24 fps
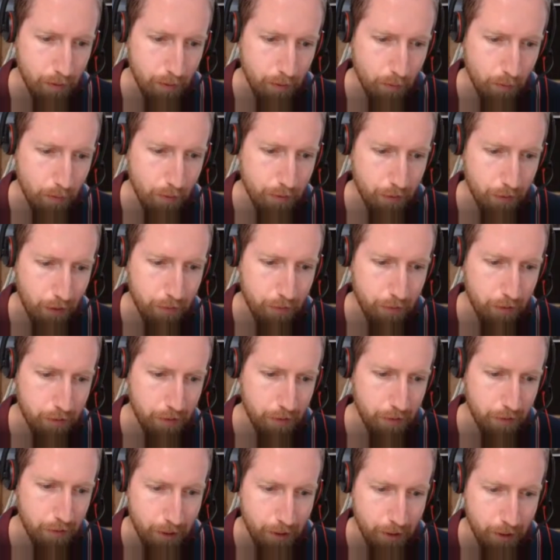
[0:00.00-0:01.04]
we started to
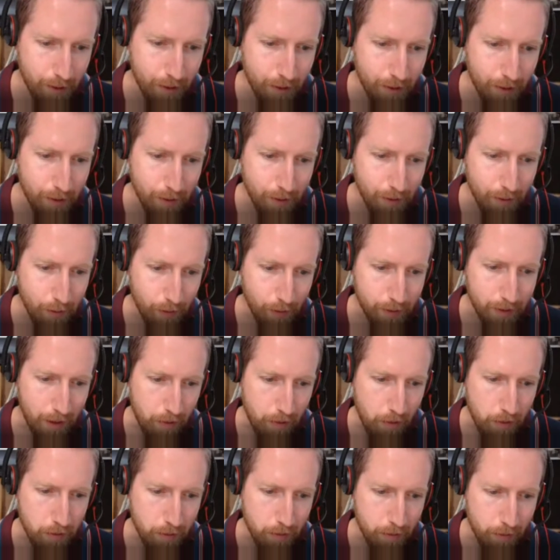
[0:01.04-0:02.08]
see
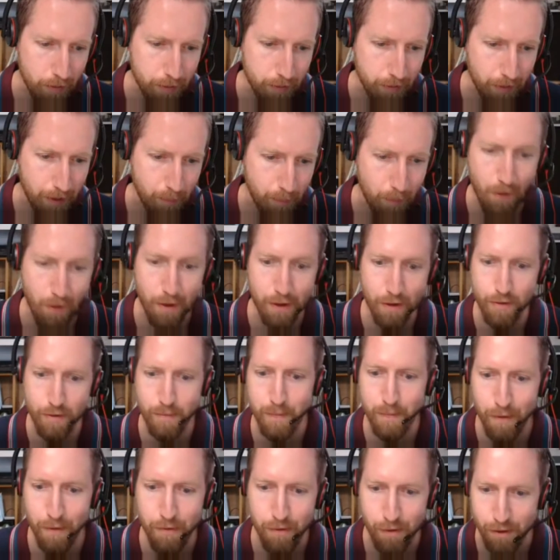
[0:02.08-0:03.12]
organizations saying, well, it
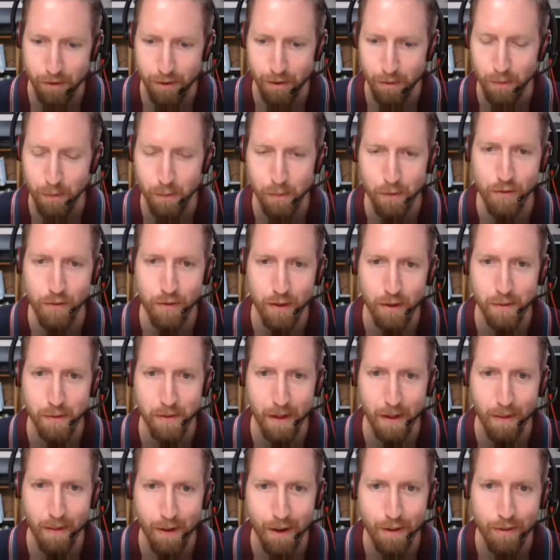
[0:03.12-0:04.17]
doesn't matter, we'll just deal
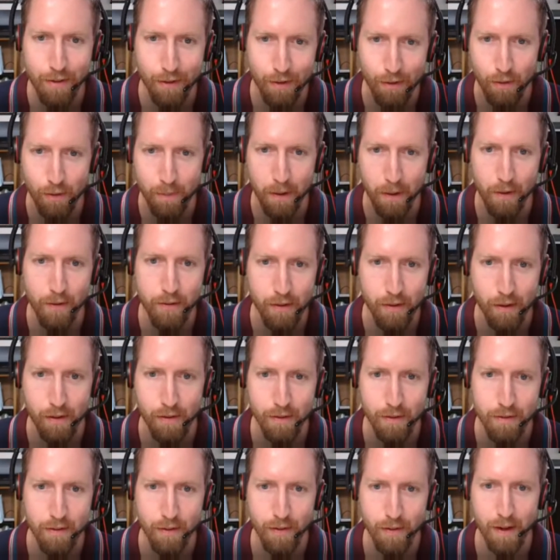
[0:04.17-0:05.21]
with that later, almost. So
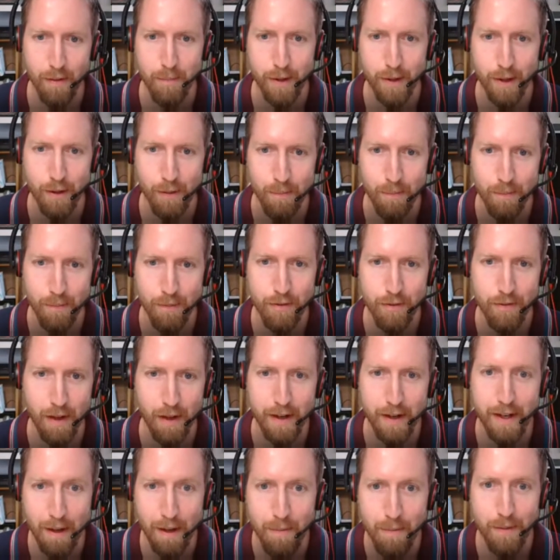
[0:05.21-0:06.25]

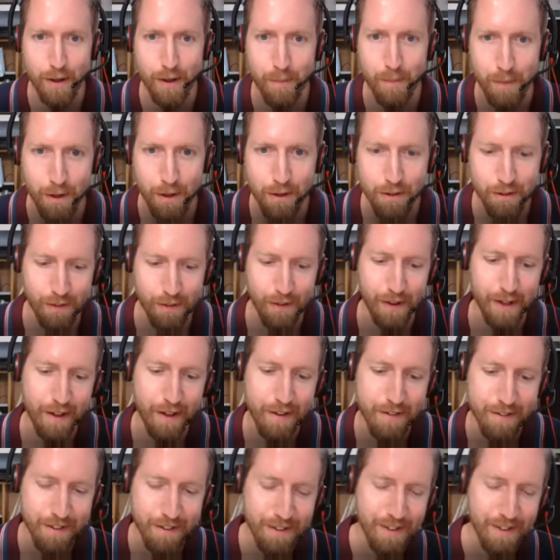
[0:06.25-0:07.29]
that can become an issue, I guess.